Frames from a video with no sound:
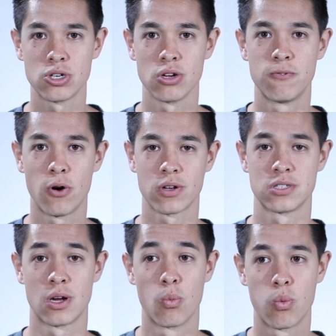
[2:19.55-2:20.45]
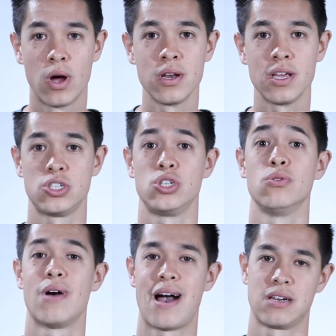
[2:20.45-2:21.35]
sure you focus on one
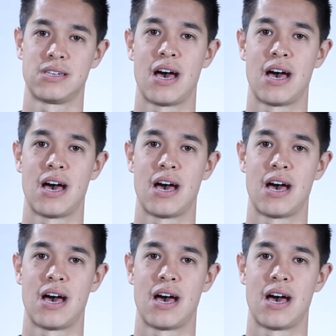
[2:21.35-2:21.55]
issue at a